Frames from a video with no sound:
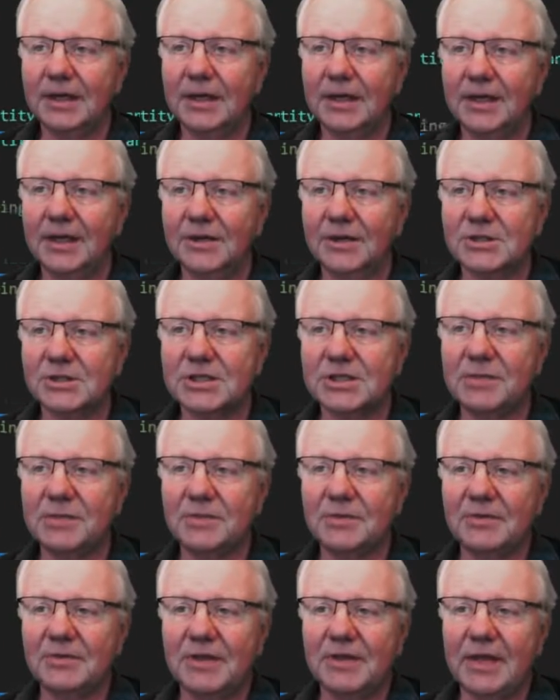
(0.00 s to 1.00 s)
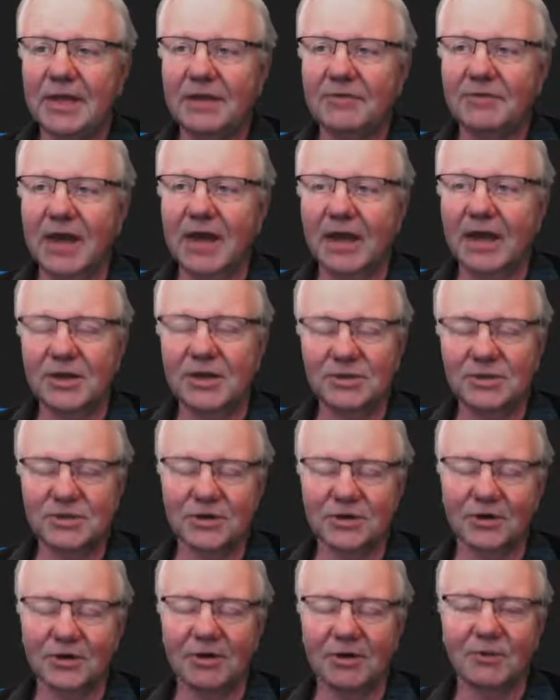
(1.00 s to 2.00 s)
there's some of the values
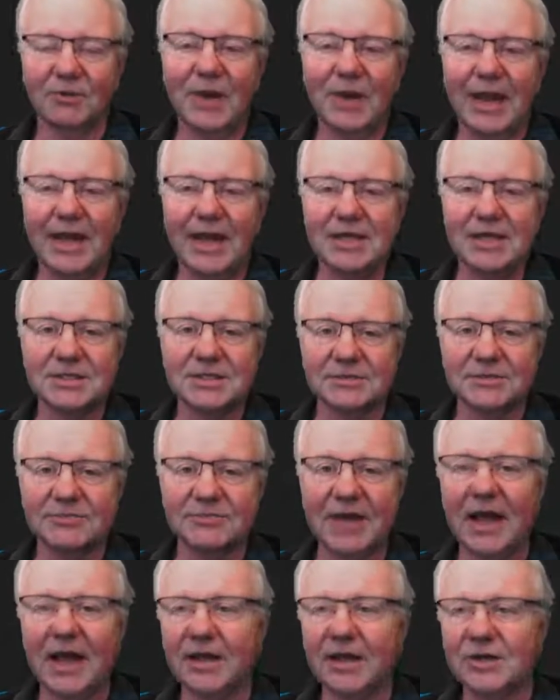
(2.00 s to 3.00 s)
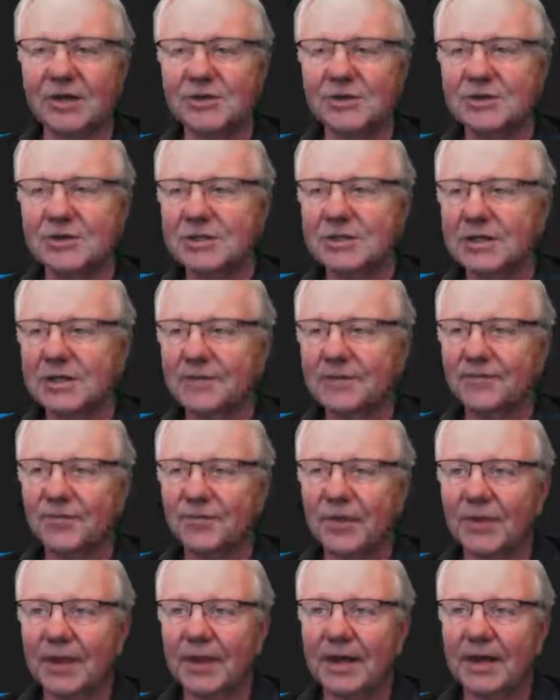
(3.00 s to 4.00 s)
are arrays of values,
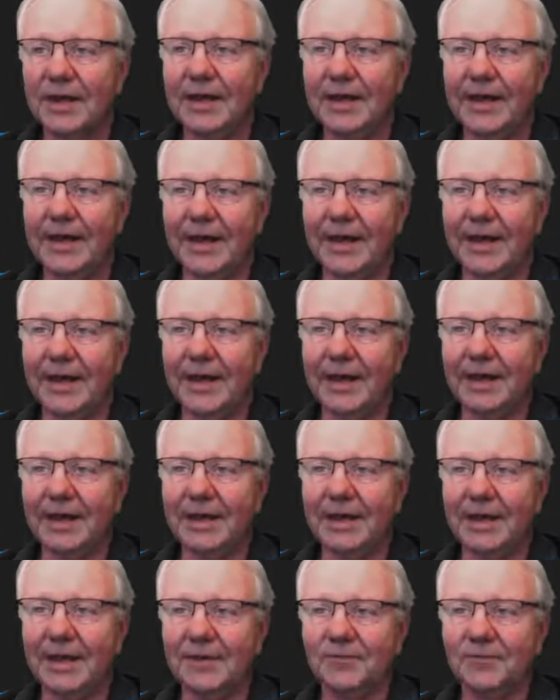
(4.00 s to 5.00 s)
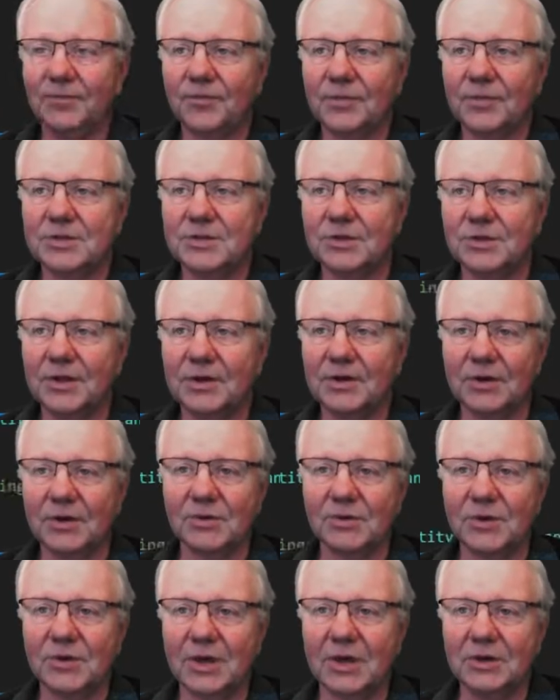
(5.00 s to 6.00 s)
and so there
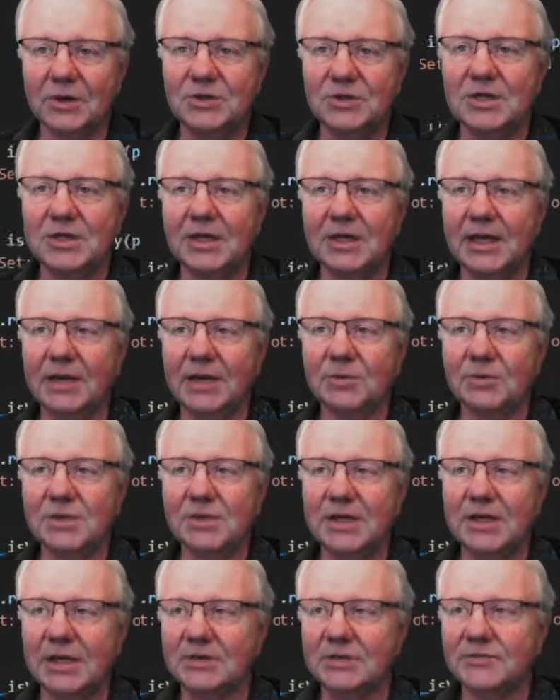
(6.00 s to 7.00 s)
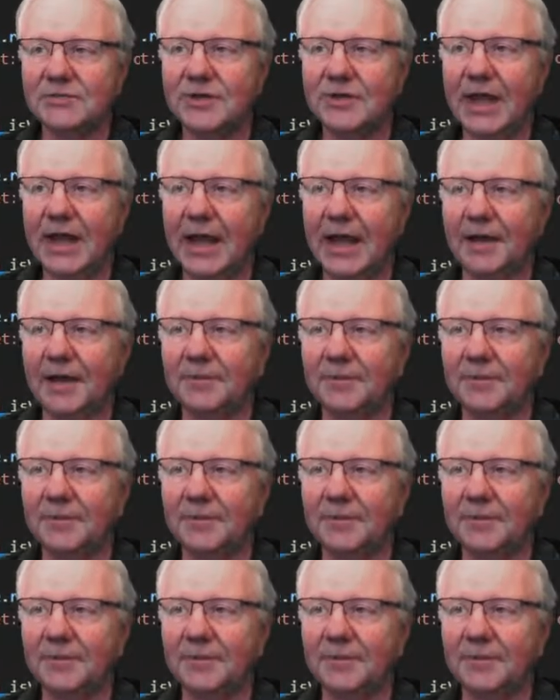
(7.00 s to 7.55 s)
are utility routines for that.